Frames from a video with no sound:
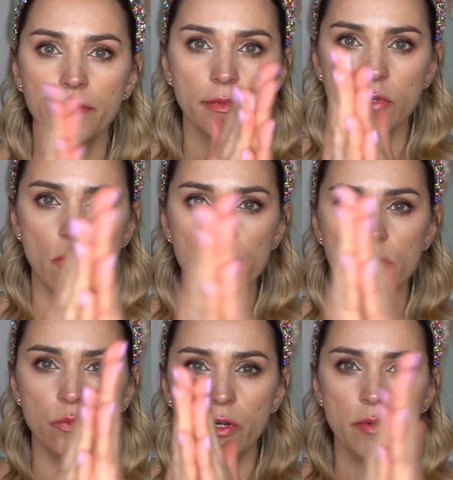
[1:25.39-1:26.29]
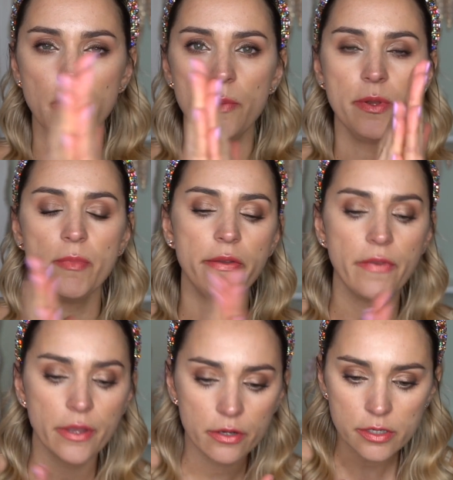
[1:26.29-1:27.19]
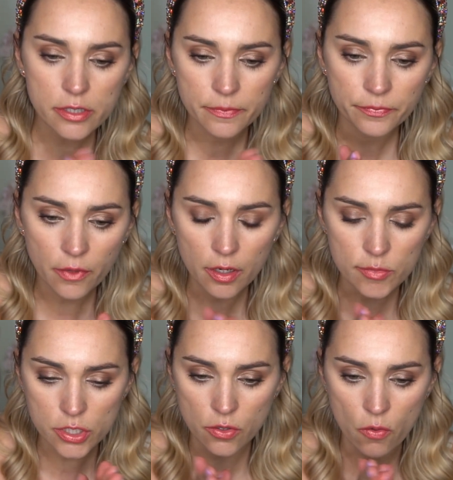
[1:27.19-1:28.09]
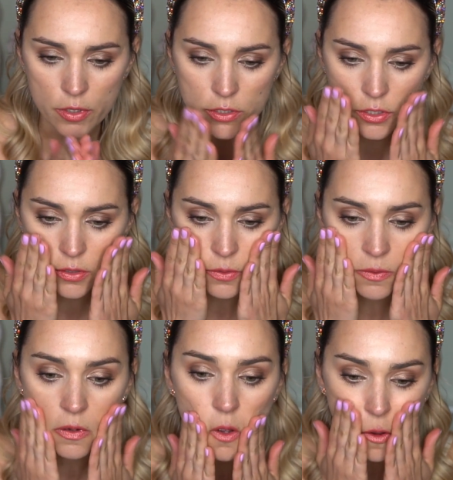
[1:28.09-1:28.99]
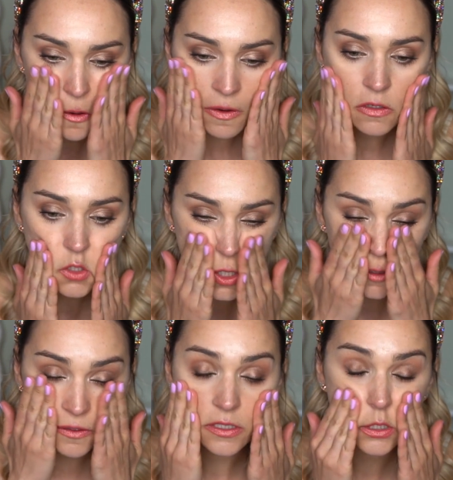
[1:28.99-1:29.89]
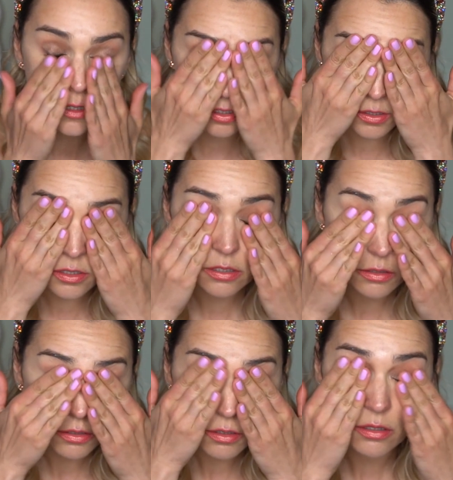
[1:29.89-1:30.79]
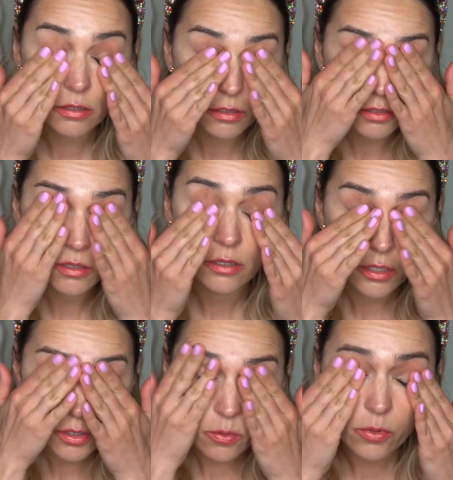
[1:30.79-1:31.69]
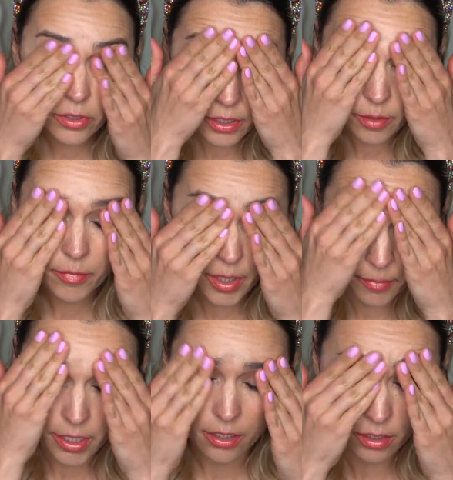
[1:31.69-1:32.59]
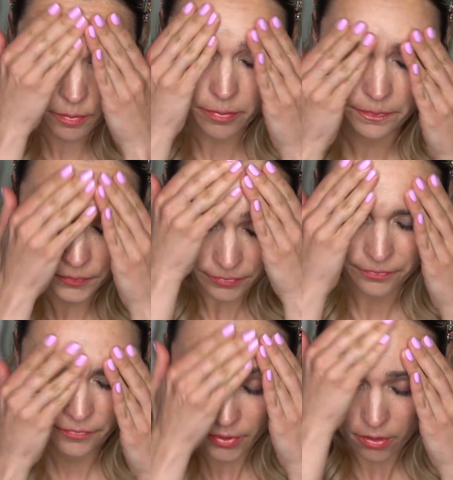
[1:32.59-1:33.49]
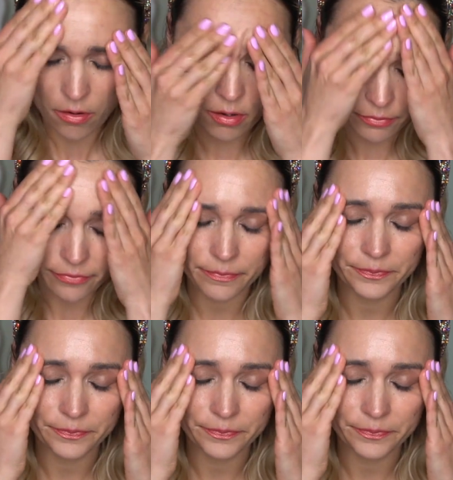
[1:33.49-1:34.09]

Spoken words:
I'm going to warm it up in my fingers, and I'm just going to gently start working my makeup off.